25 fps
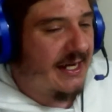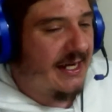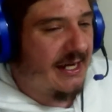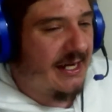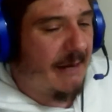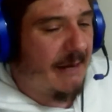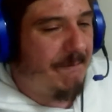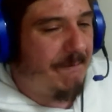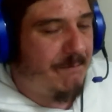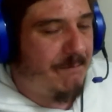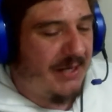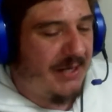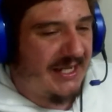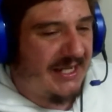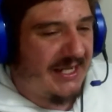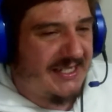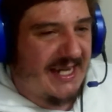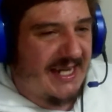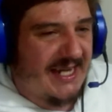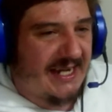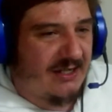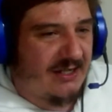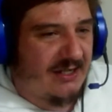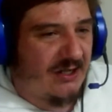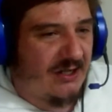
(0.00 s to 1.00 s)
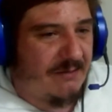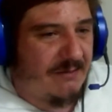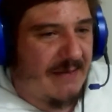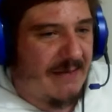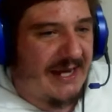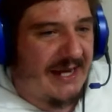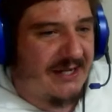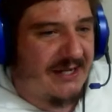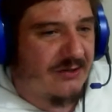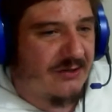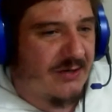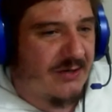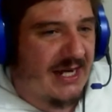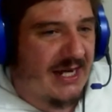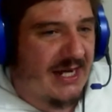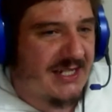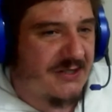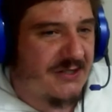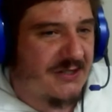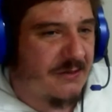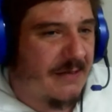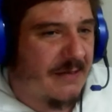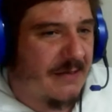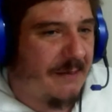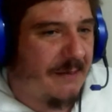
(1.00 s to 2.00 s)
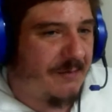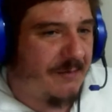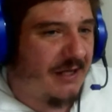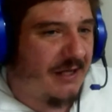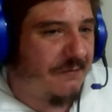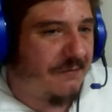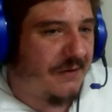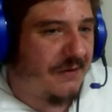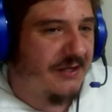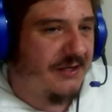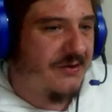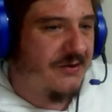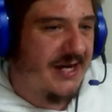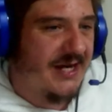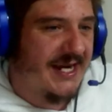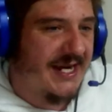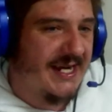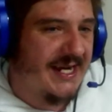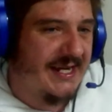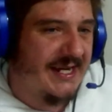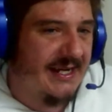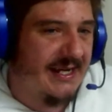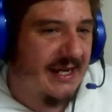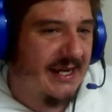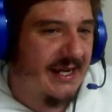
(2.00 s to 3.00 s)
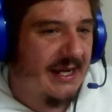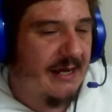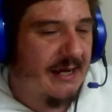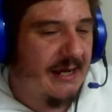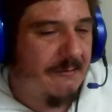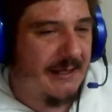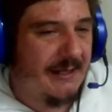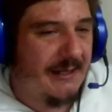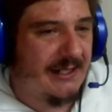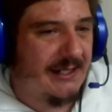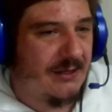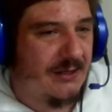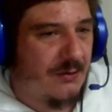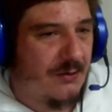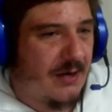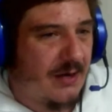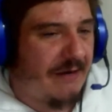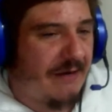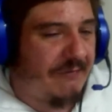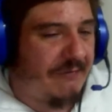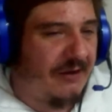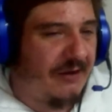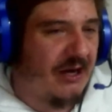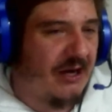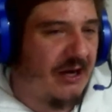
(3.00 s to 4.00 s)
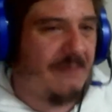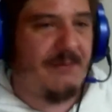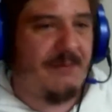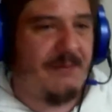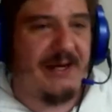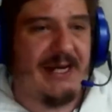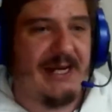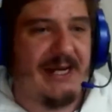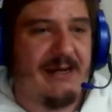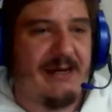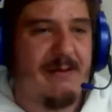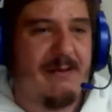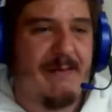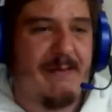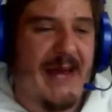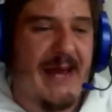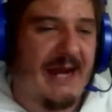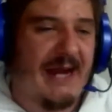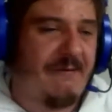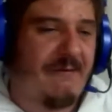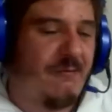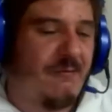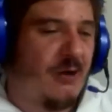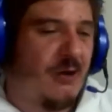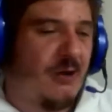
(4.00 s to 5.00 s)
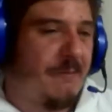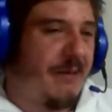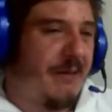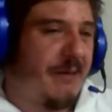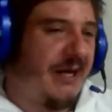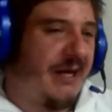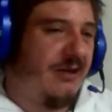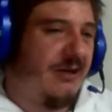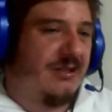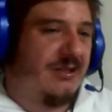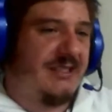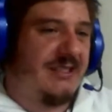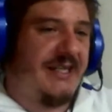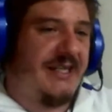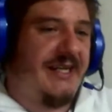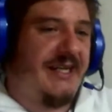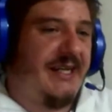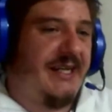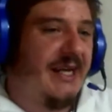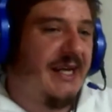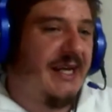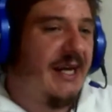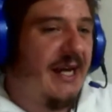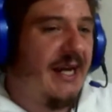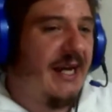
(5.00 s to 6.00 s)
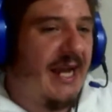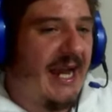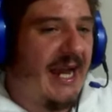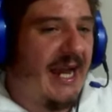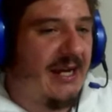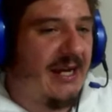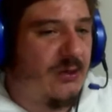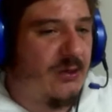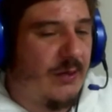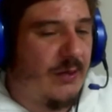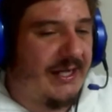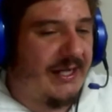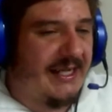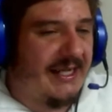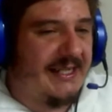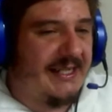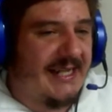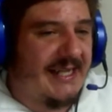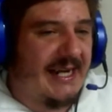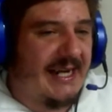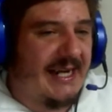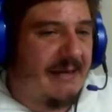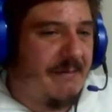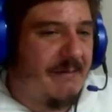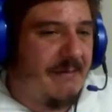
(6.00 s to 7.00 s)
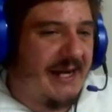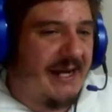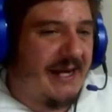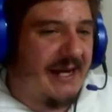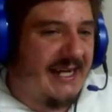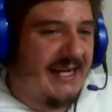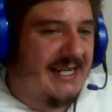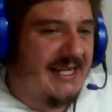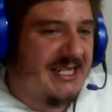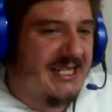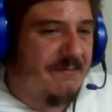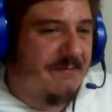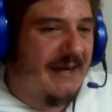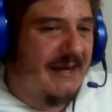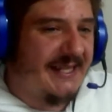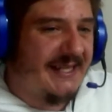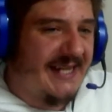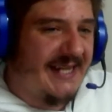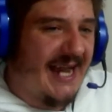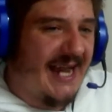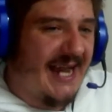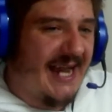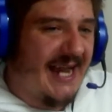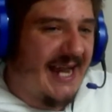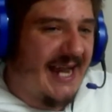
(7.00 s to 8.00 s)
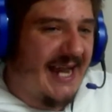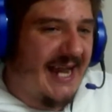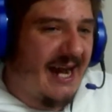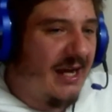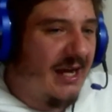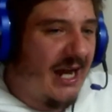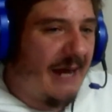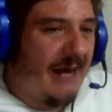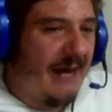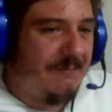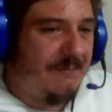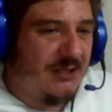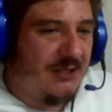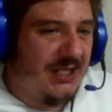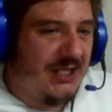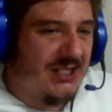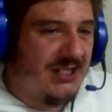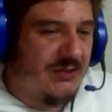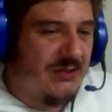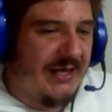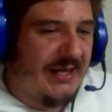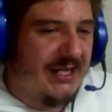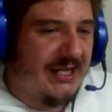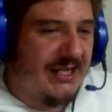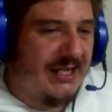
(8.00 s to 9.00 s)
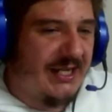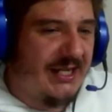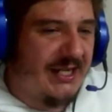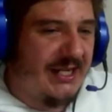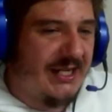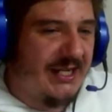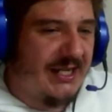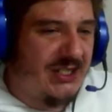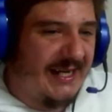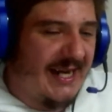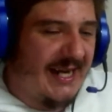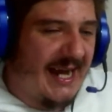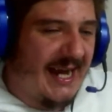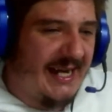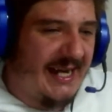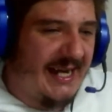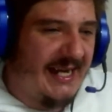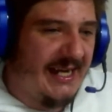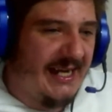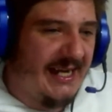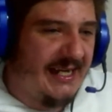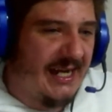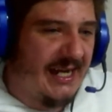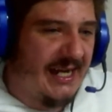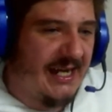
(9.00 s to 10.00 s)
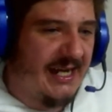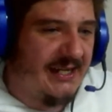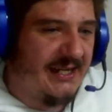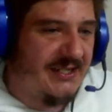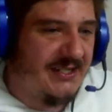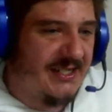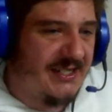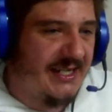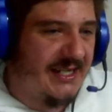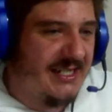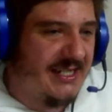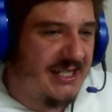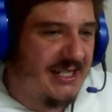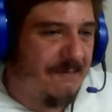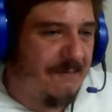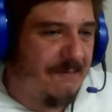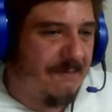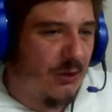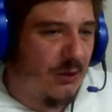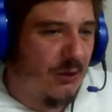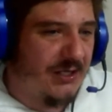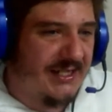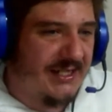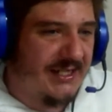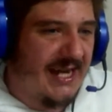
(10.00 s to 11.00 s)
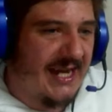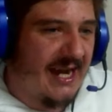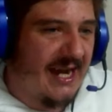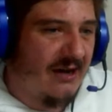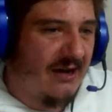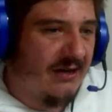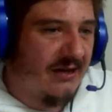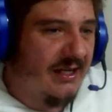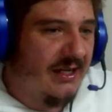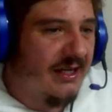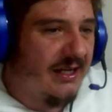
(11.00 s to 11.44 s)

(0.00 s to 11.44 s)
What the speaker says: A big tackle on Manuel Russ from Abner van Rienen, but the referee are bringing him back for a penalty. And quickly taken by Dylan Smith now. Up to the 22-meter line he goes. Needs support now.